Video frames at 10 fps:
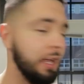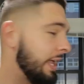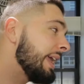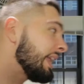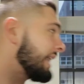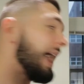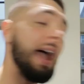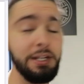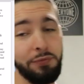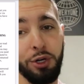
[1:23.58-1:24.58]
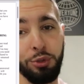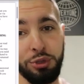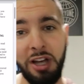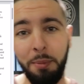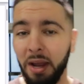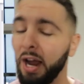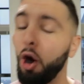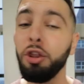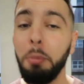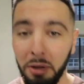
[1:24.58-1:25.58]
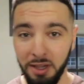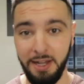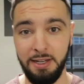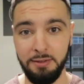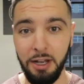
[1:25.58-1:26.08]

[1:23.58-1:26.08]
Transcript: he got the highest vertical jump on the planet.